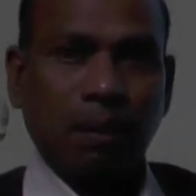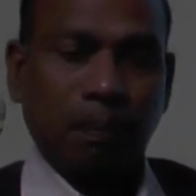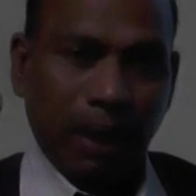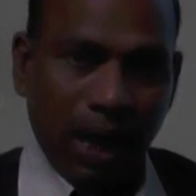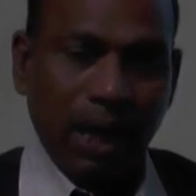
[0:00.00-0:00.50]

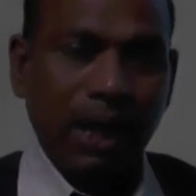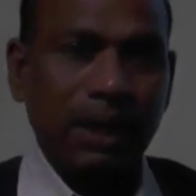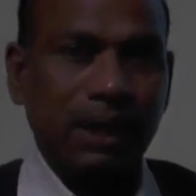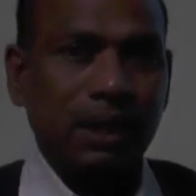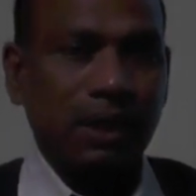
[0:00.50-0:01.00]

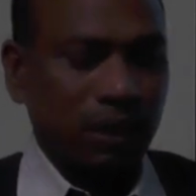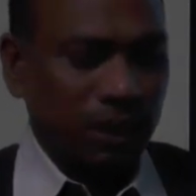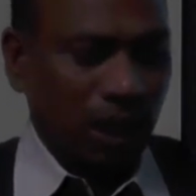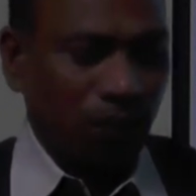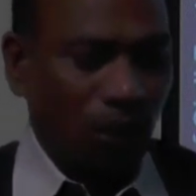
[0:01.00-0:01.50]
But
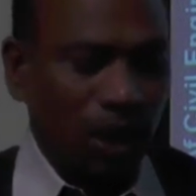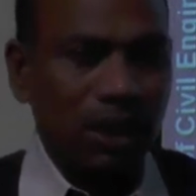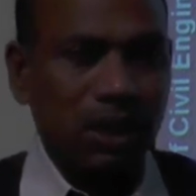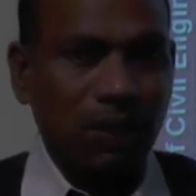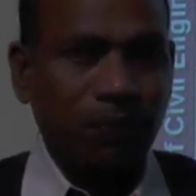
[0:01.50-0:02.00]
the
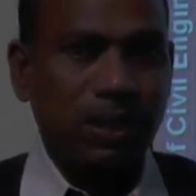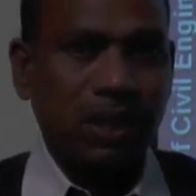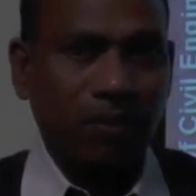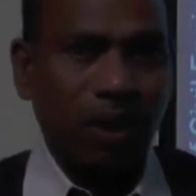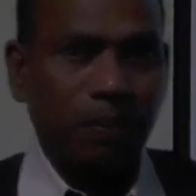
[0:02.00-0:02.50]
water surface
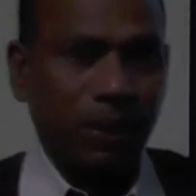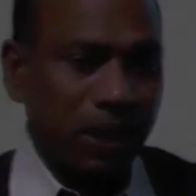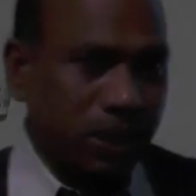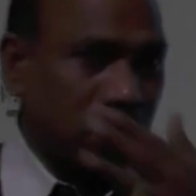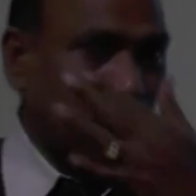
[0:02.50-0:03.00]

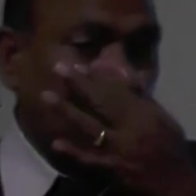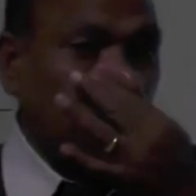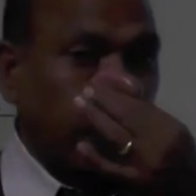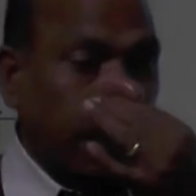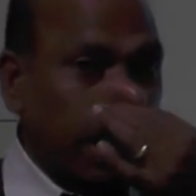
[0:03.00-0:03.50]

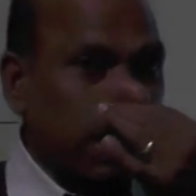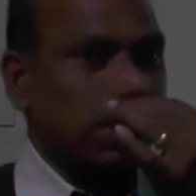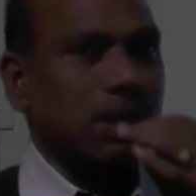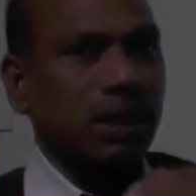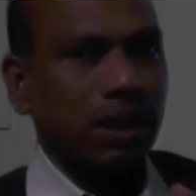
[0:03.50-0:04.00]
evaporation
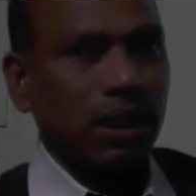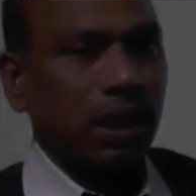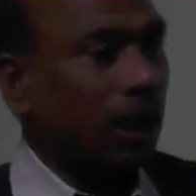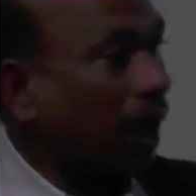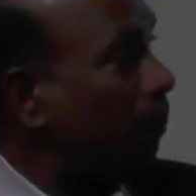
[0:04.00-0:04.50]
is,
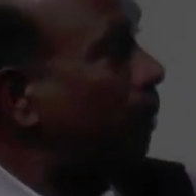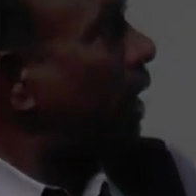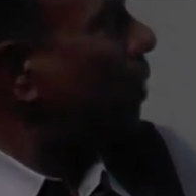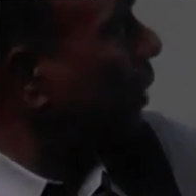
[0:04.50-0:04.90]
compared